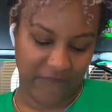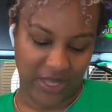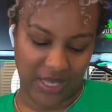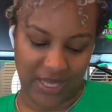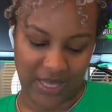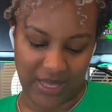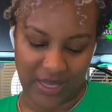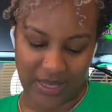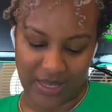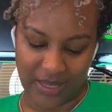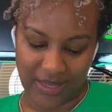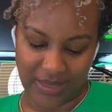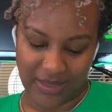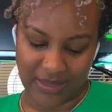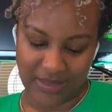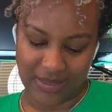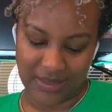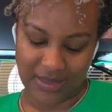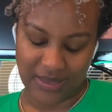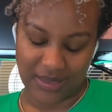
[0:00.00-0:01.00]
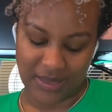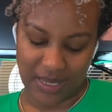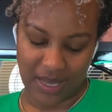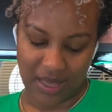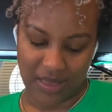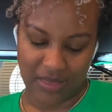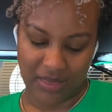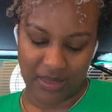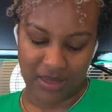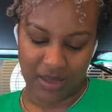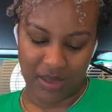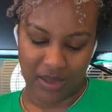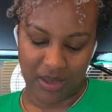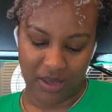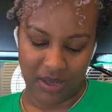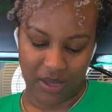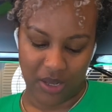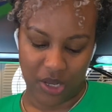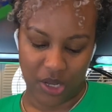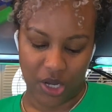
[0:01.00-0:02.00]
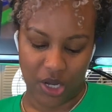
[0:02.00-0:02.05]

is the